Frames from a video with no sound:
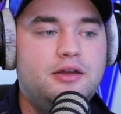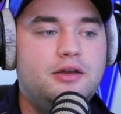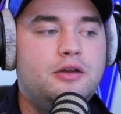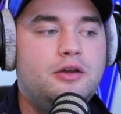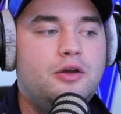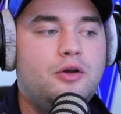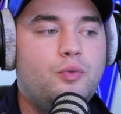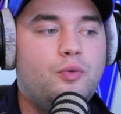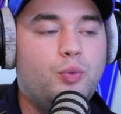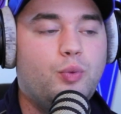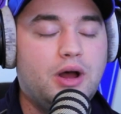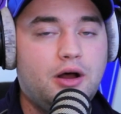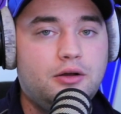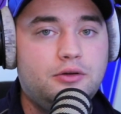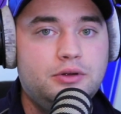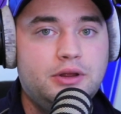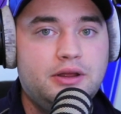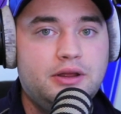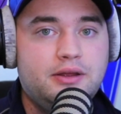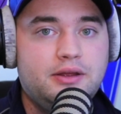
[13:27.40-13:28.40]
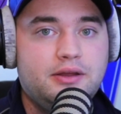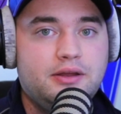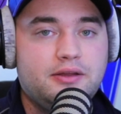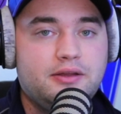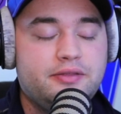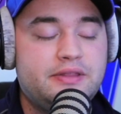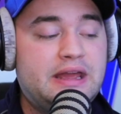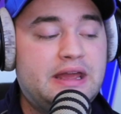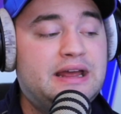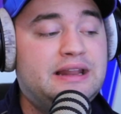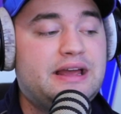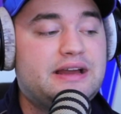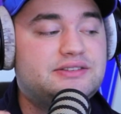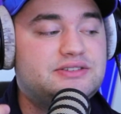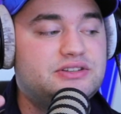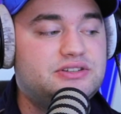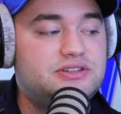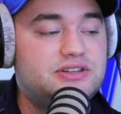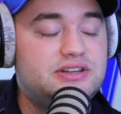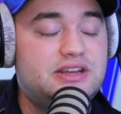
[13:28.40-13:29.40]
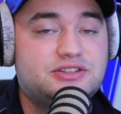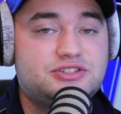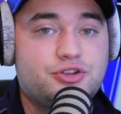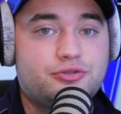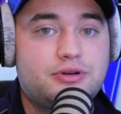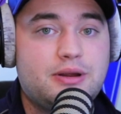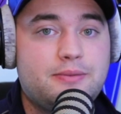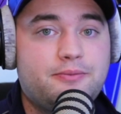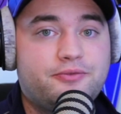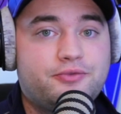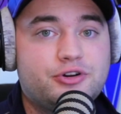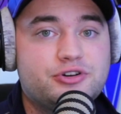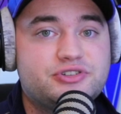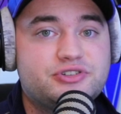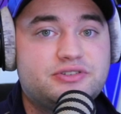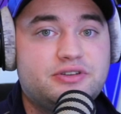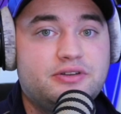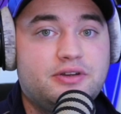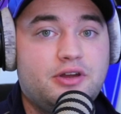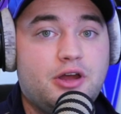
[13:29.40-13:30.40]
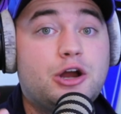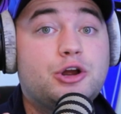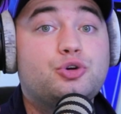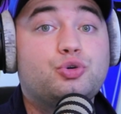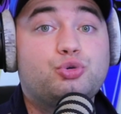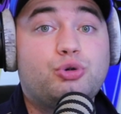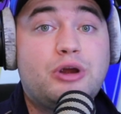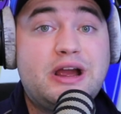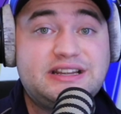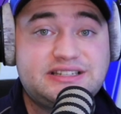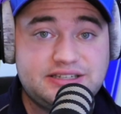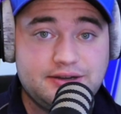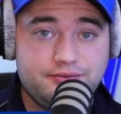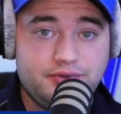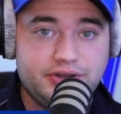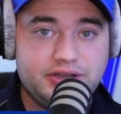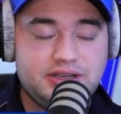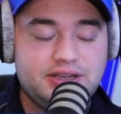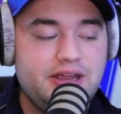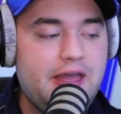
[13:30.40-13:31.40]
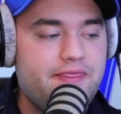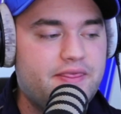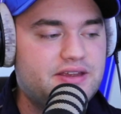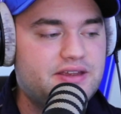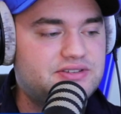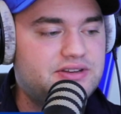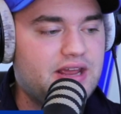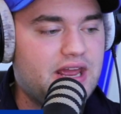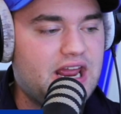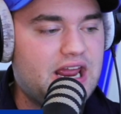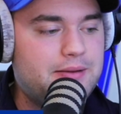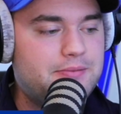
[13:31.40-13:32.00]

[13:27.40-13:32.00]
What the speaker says: Well, they elected to get to the rim first aggressively in this game,